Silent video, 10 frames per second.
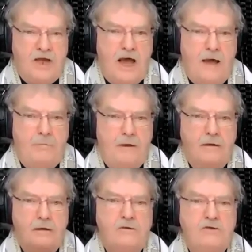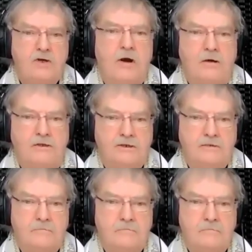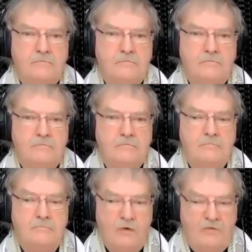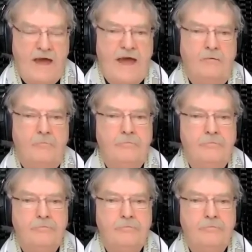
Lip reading: type church. We've had them.